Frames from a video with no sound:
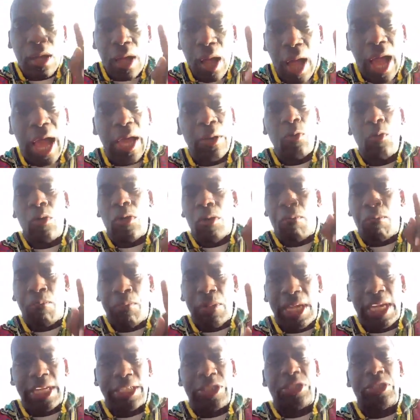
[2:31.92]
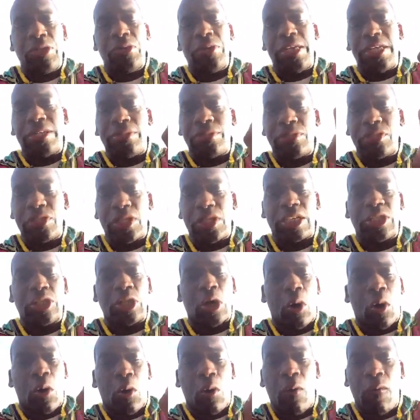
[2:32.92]
God will bless you in such
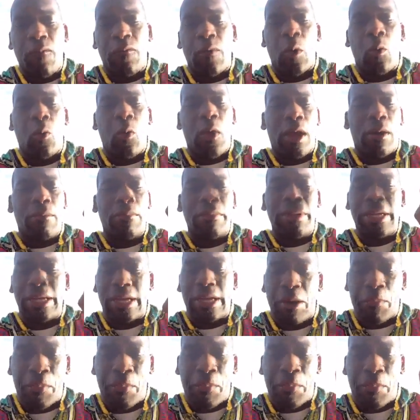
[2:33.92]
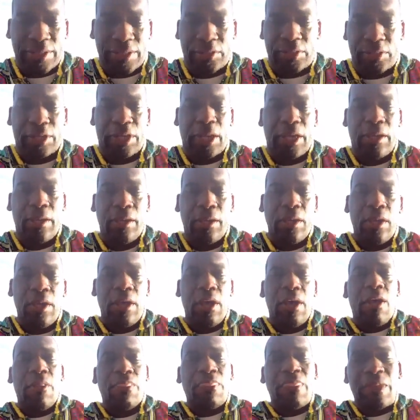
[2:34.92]
an overwhelming capacity
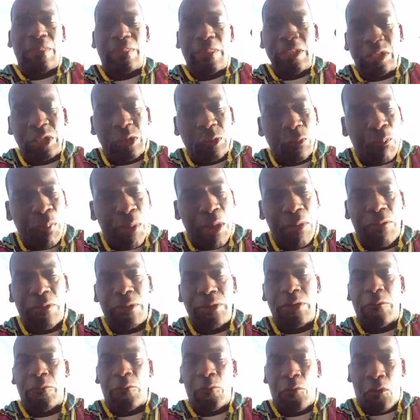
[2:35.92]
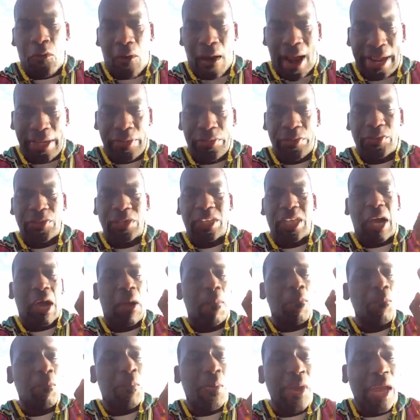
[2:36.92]
that the Spirit of Christ
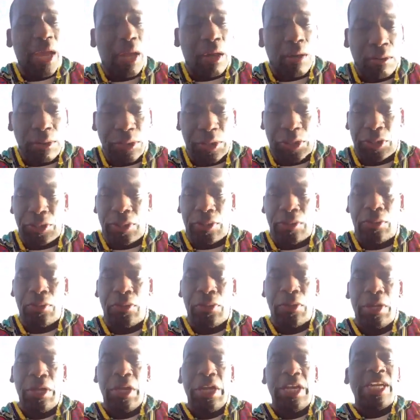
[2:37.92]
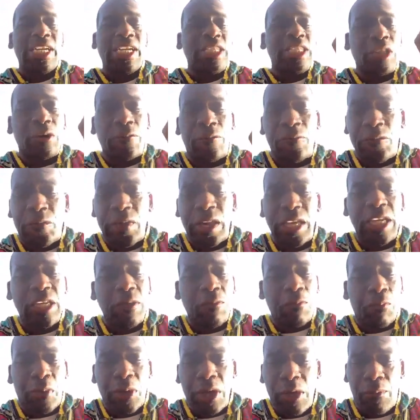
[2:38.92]
compels you to
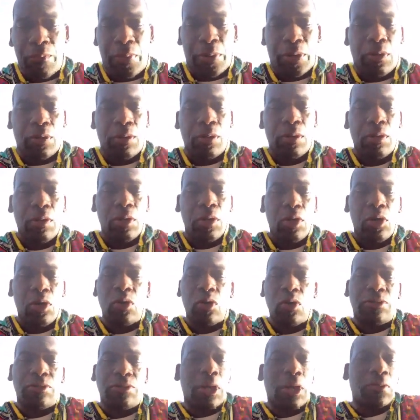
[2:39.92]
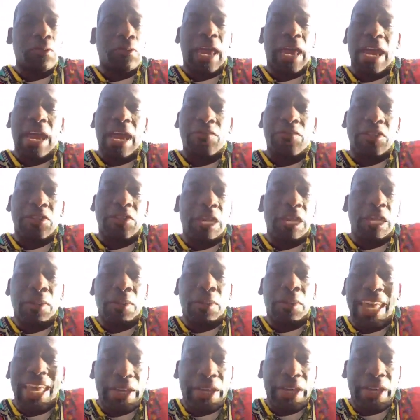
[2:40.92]
feed people who don't have
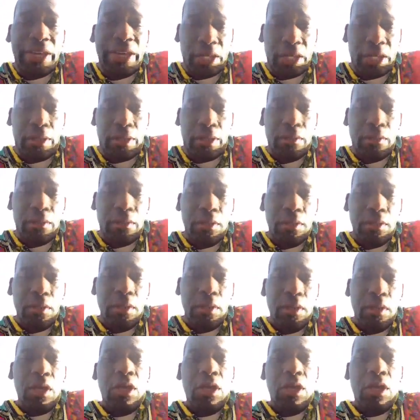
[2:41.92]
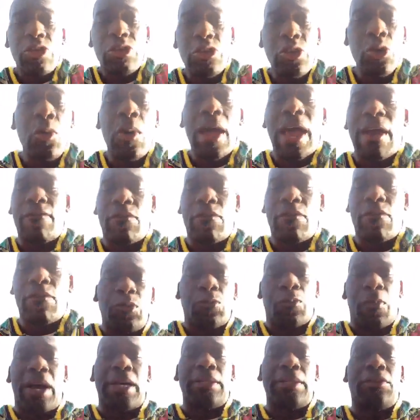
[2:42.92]
table etiquette. You have a
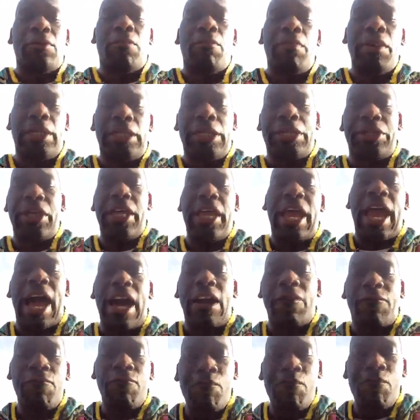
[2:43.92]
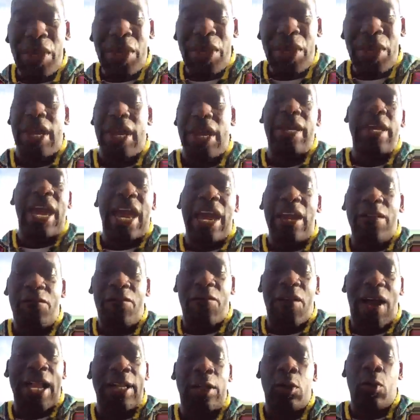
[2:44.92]
responsibility of being a
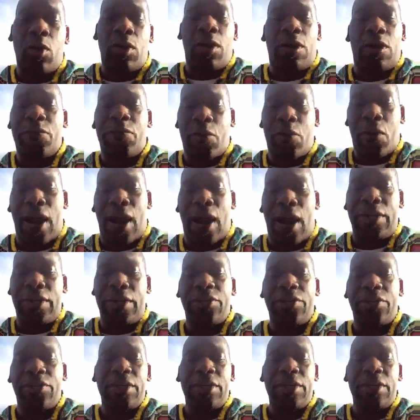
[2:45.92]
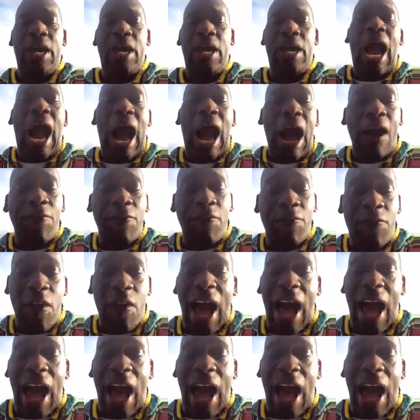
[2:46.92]
follower of Christ, of